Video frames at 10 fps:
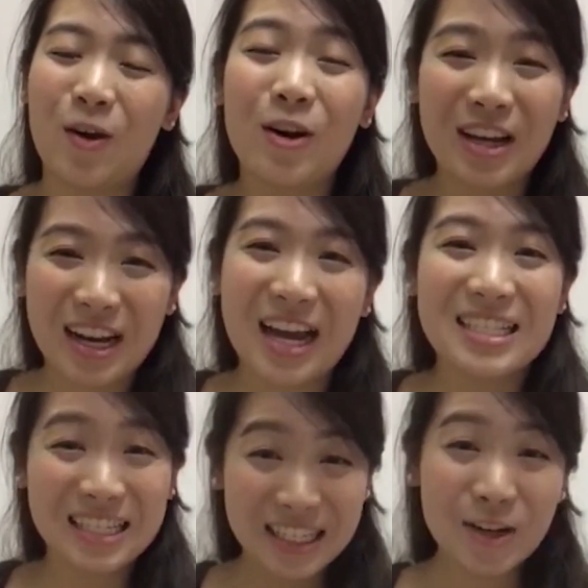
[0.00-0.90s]

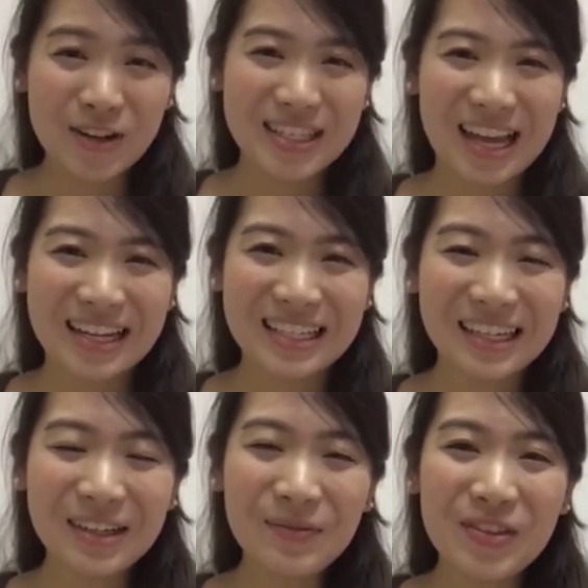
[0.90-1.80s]
organize a secret
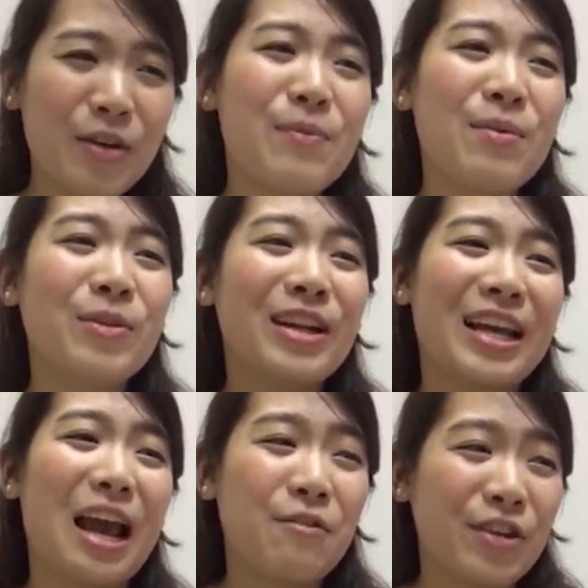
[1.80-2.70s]
Santa. I remember
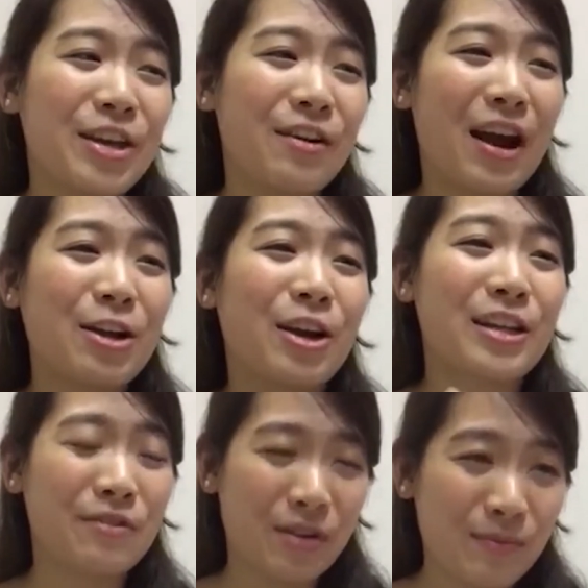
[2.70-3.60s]
like every year I got
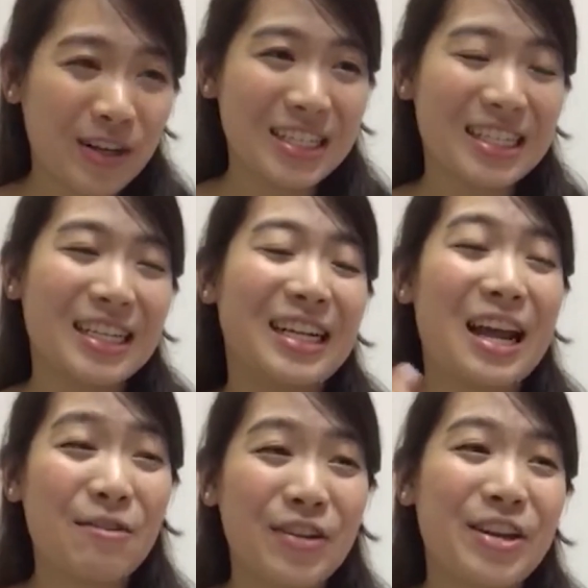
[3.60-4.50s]
a different person,
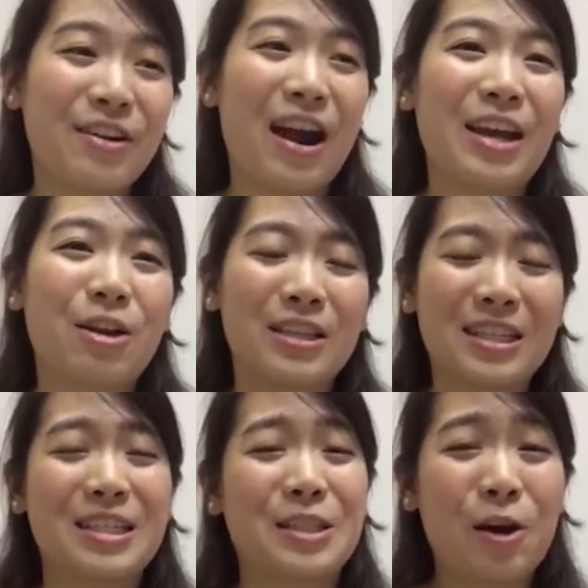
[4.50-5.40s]
and every year I got
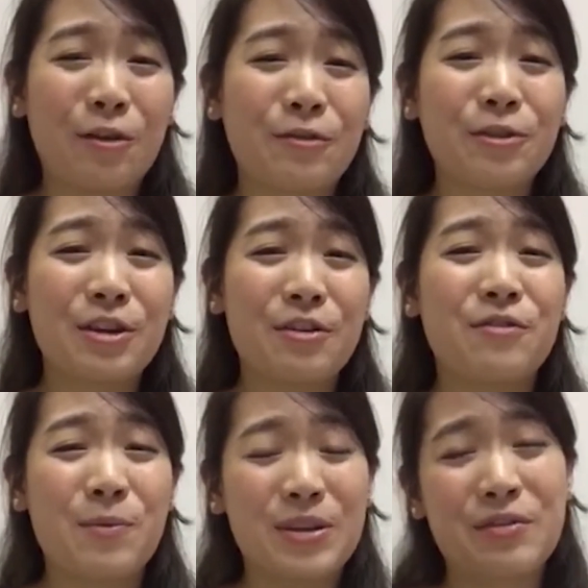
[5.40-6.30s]
such a thoughtful
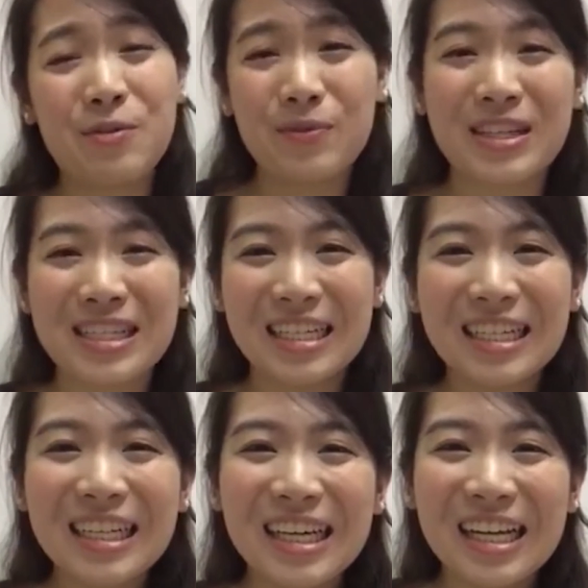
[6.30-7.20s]
gift from a different
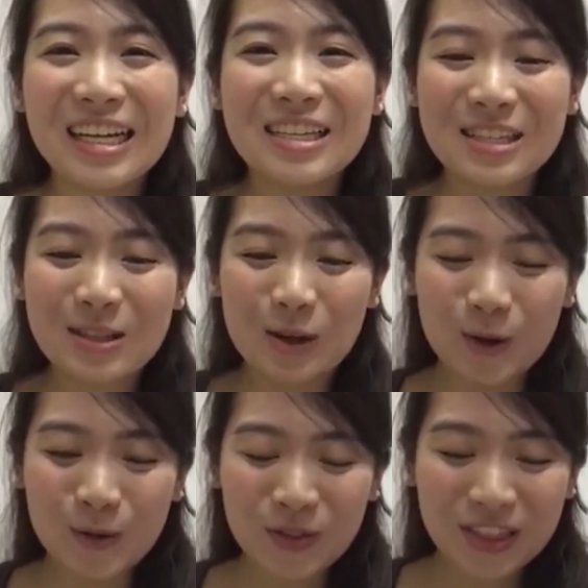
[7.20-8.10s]
person.
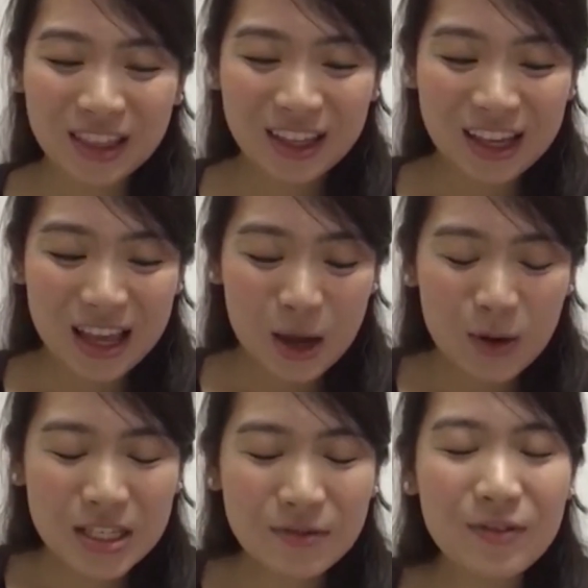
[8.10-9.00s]
So it
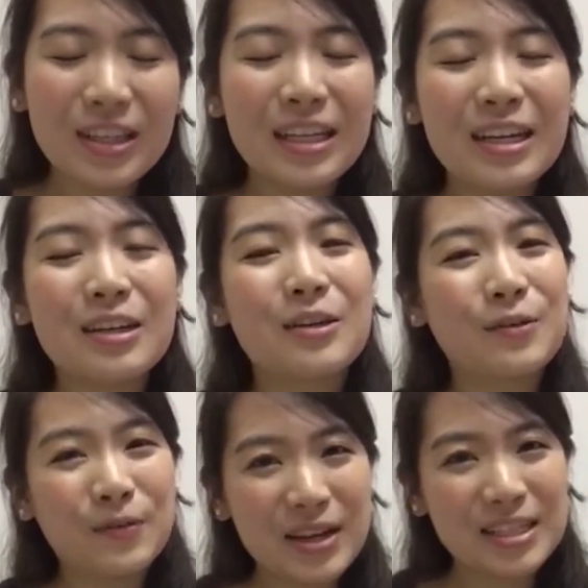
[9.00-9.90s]
was really a
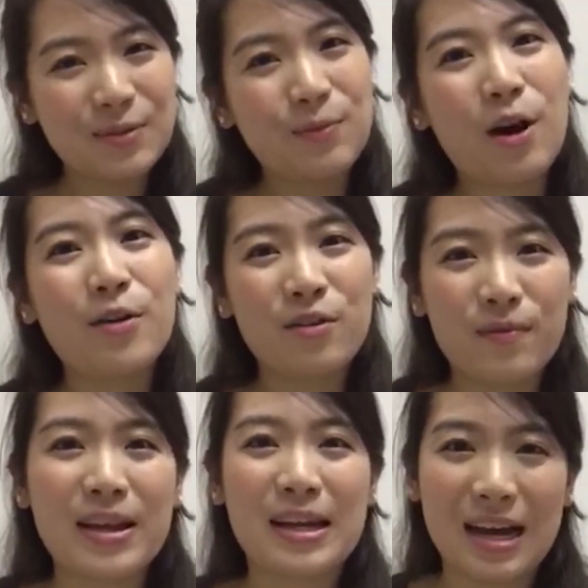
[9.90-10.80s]
good way to bond with my